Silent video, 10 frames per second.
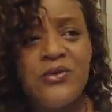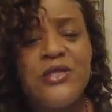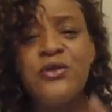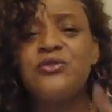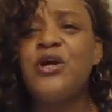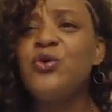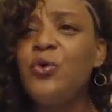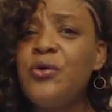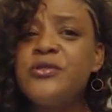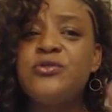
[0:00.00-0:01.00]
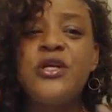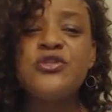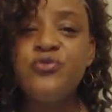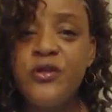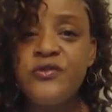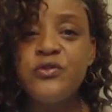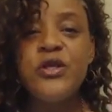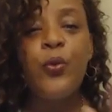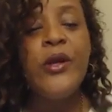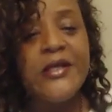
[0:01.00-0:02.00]
He knows our quirks, knows our strengths, knows
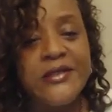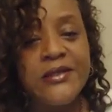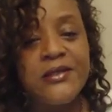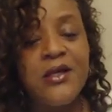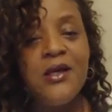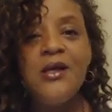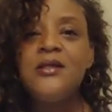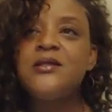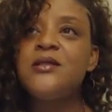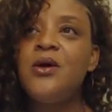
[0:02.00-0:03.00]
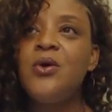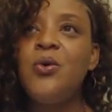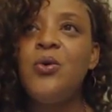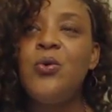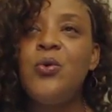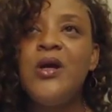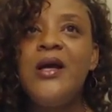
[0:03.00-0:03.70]
our weaknesses. So,